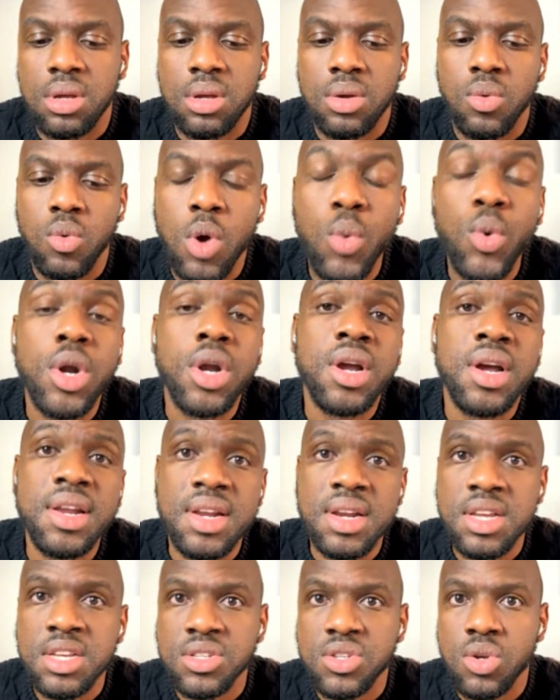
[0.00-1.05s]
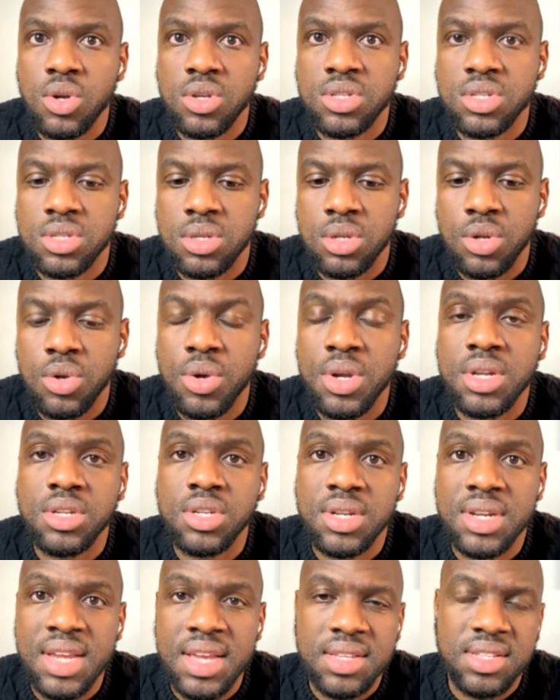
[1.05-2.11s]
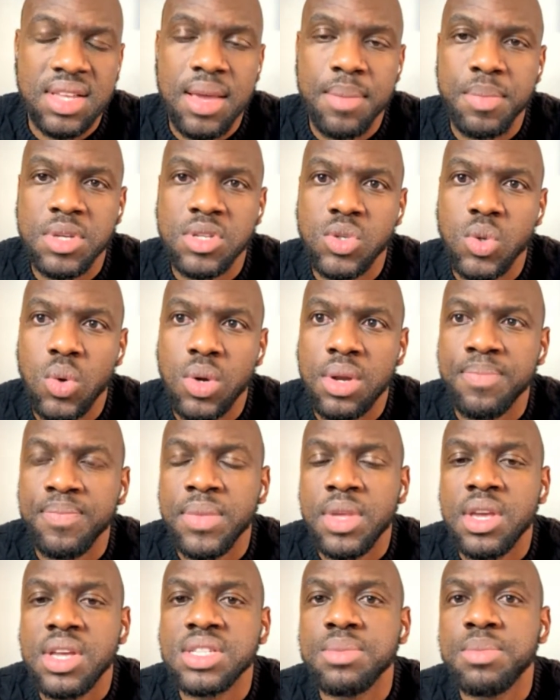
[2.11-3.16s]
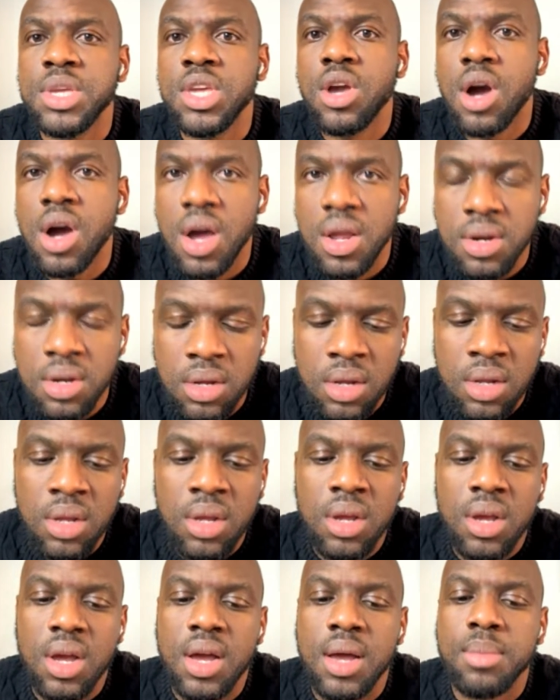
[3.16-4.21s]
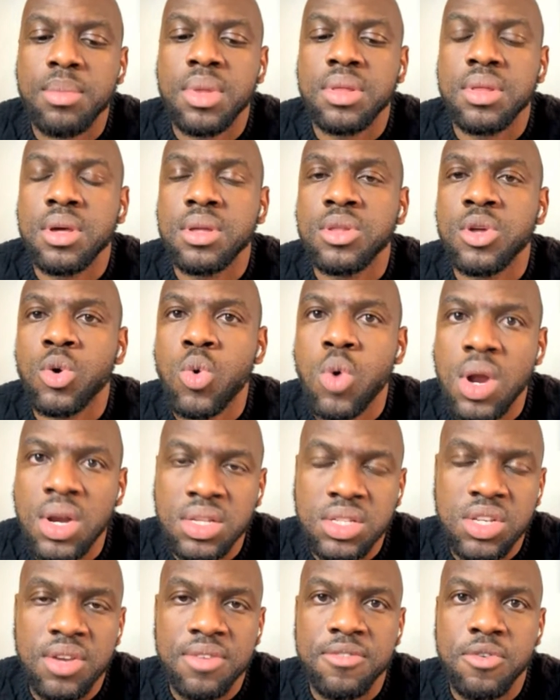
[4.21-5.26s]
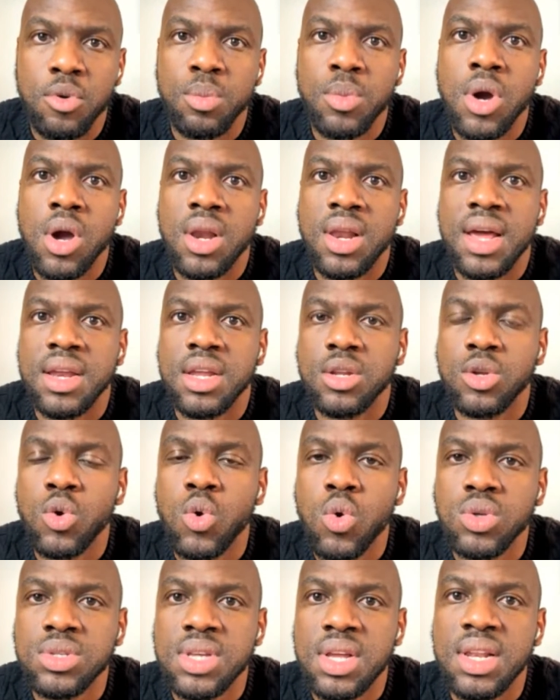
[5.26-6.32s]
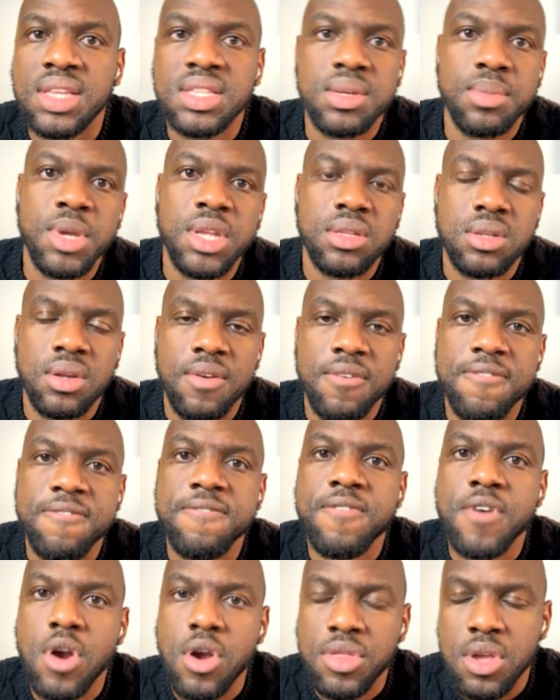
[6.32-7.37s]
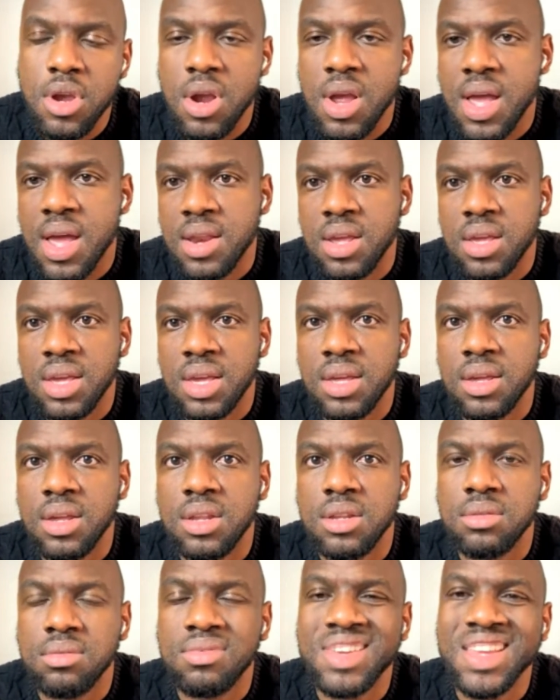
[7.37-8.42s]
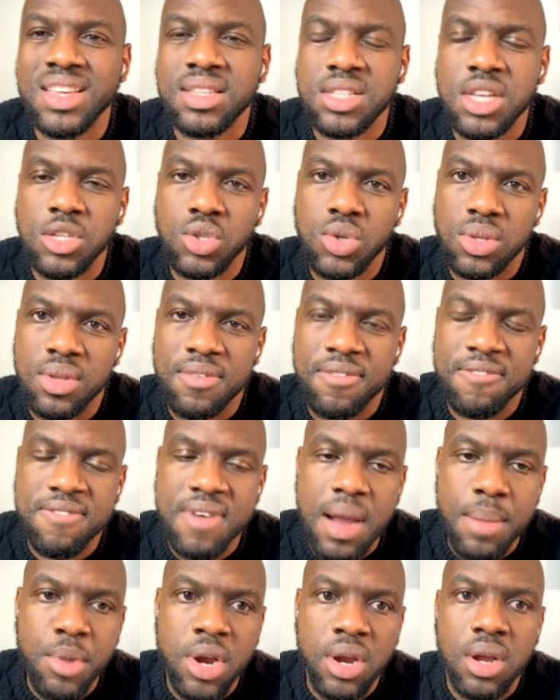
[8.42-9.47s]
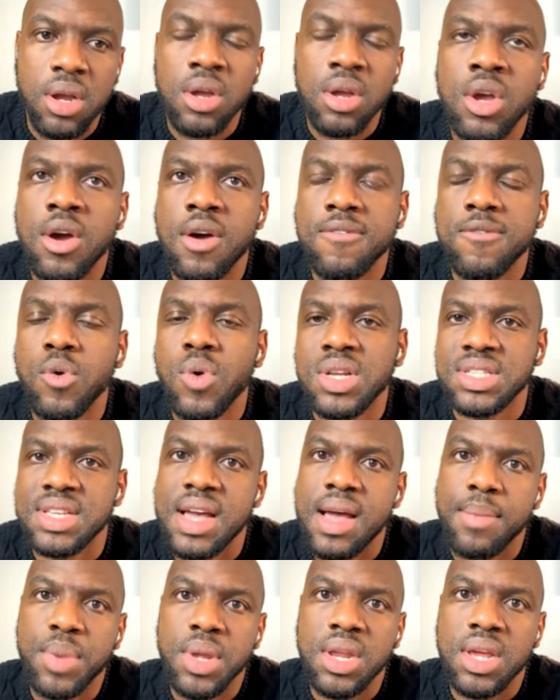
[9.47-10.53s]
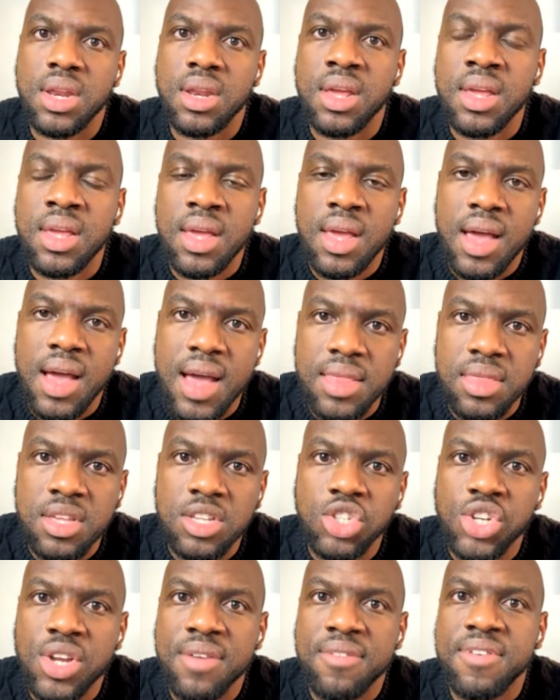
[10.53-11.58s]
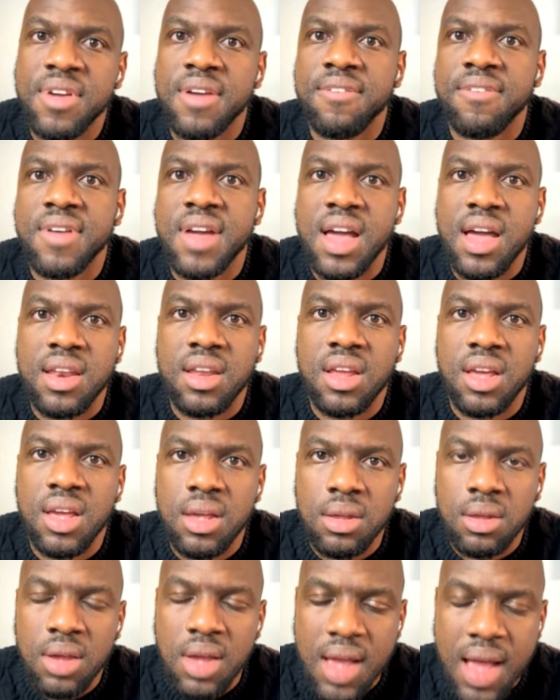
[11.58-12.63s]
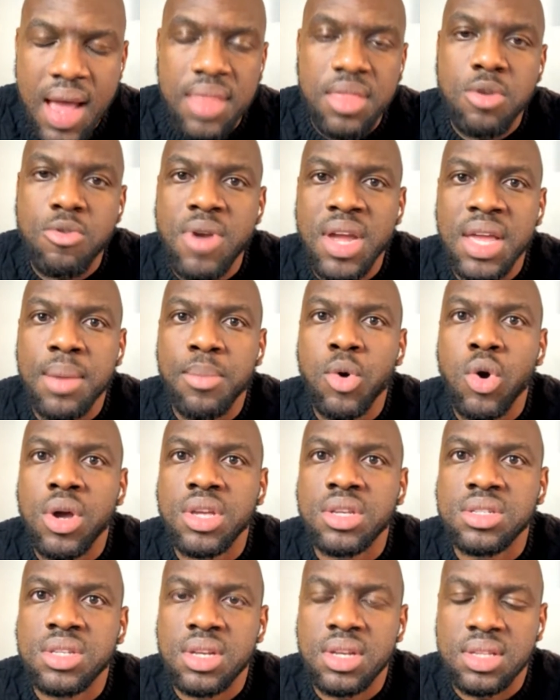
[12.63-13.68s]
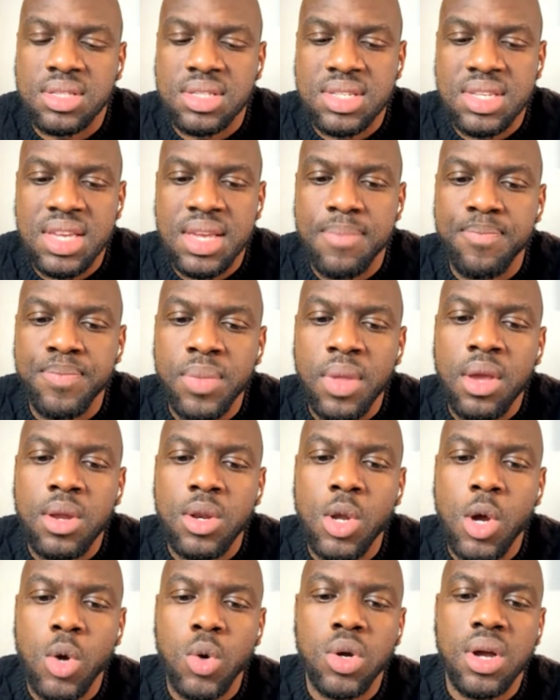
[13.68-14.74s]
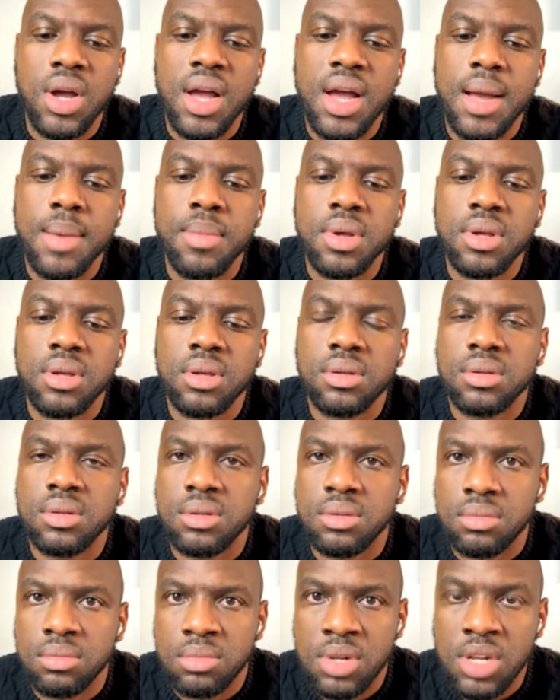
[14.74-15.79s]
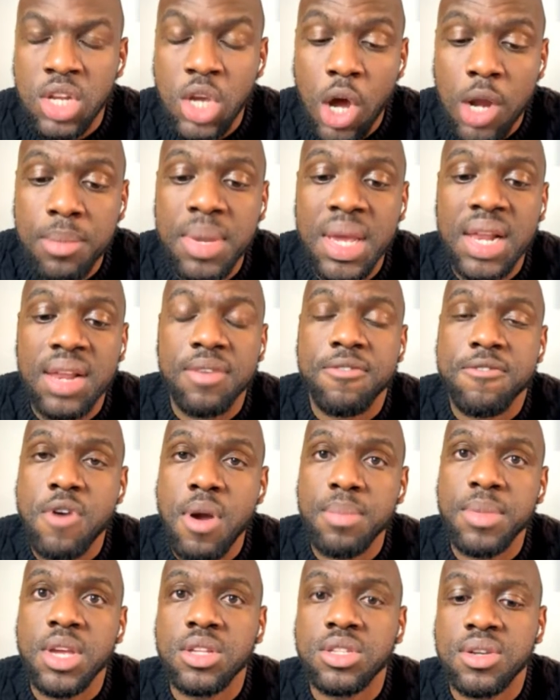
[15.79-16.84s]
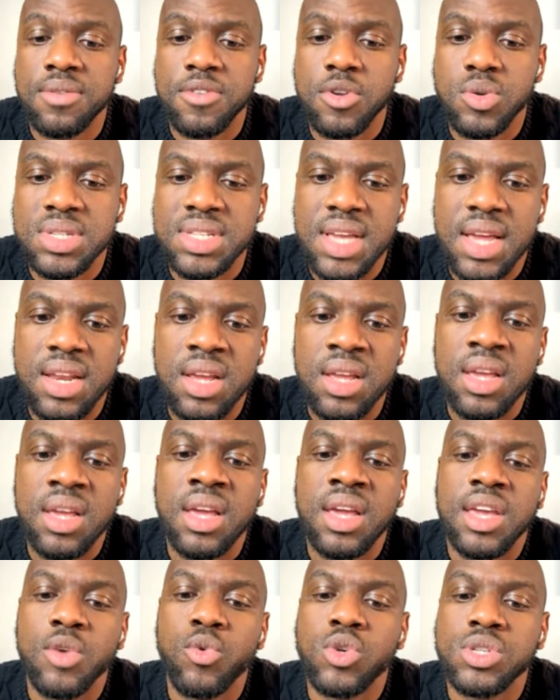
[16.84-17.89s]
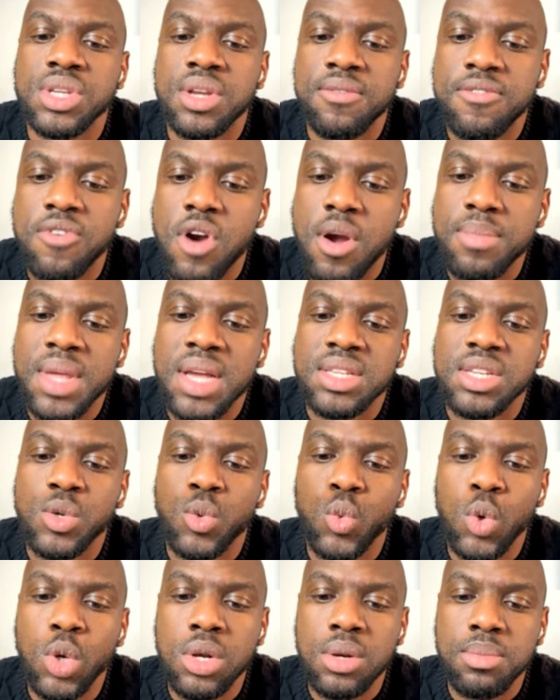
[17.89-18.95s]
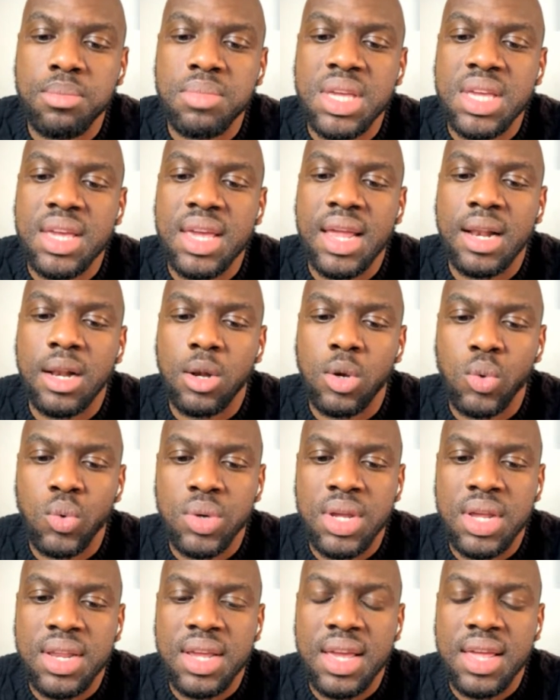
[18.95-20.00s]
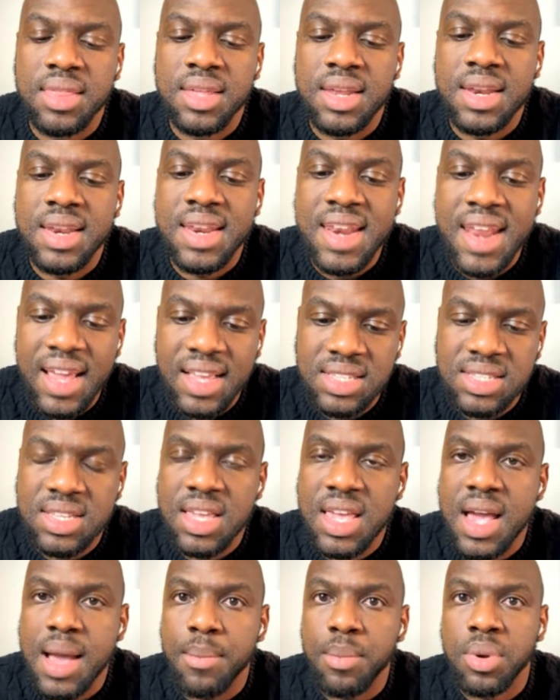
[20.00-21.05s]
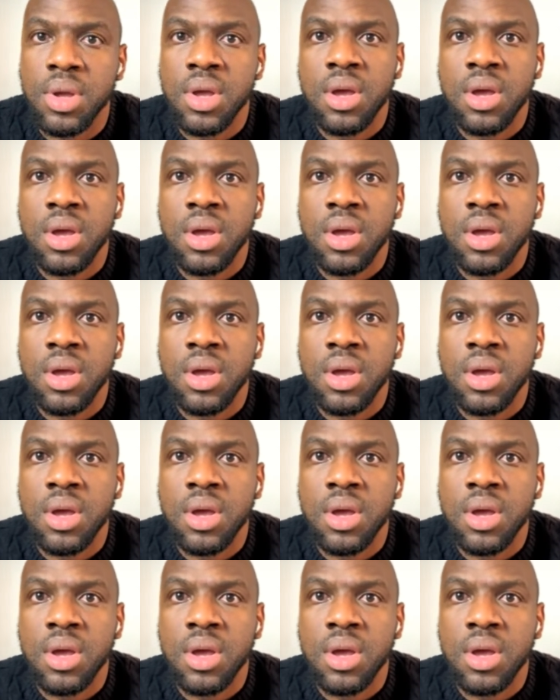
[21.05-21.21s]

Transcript: what we're going to discuss during today's episode is beyond the quality of football, and it goes a little bit further, and it digs into the fabric of what's happening at the JFF and at the Reggae Boyz team. Now, Leon Bailey from the interview said he was informed that he wouldn't be included in the next camp